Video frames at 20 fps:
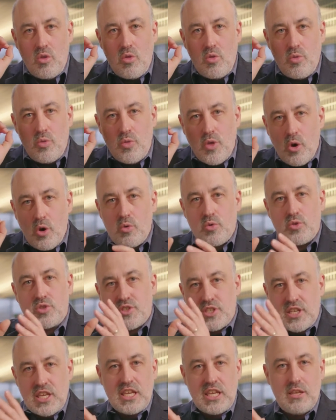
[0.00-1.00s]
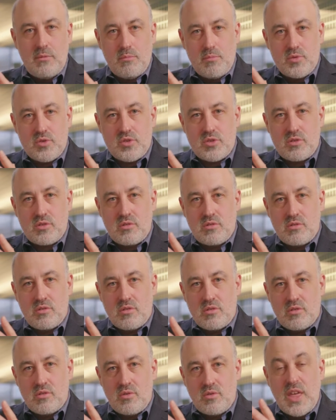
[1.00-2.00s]
Those teams,
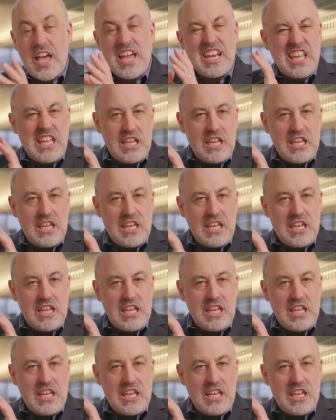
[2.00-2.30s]
that